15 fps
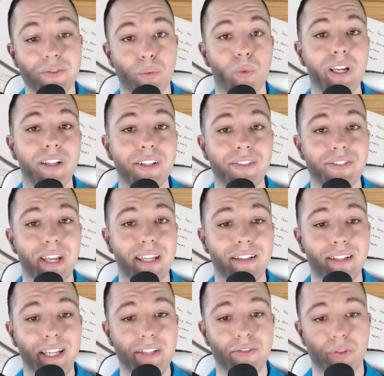real estate
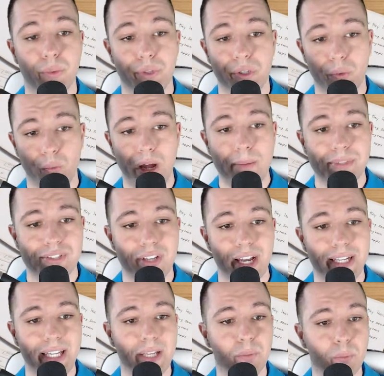leads through your website
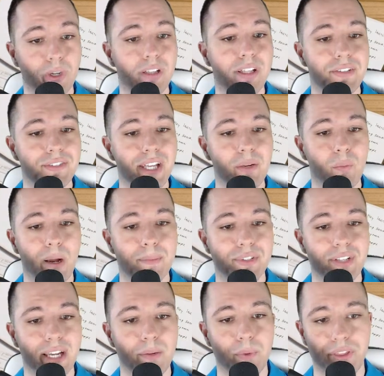and real estate
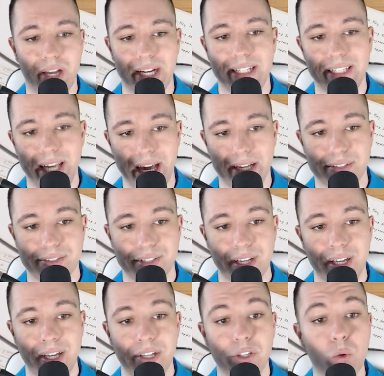website with IDX.
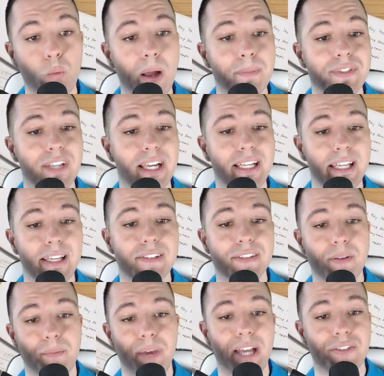Your website is the
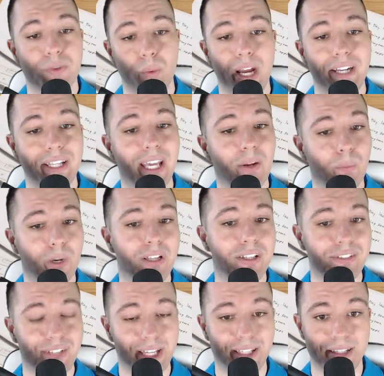best way to get real
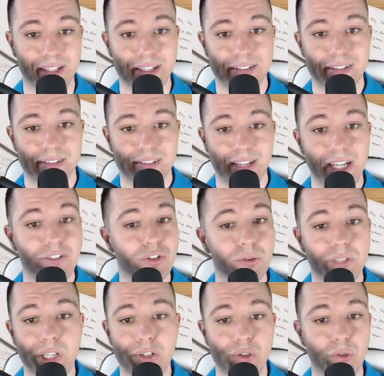estate leads. It's your
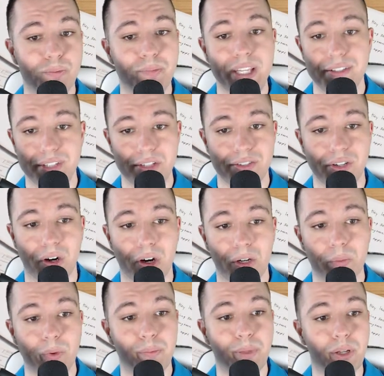digital business card
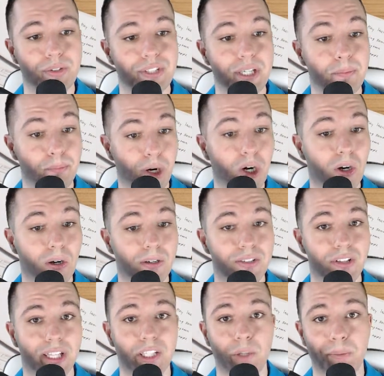with built-in perks
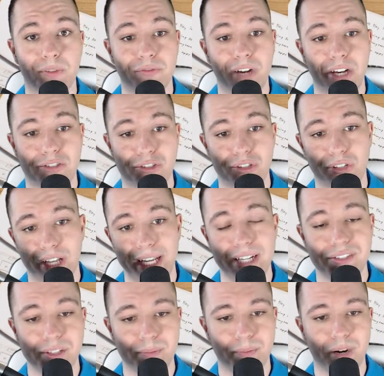like your professional
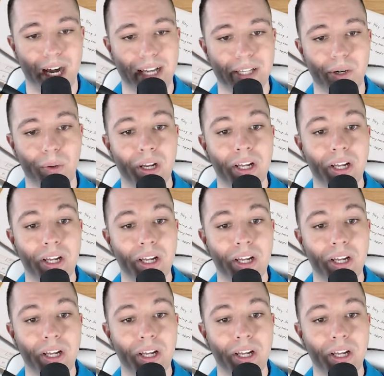agent bio,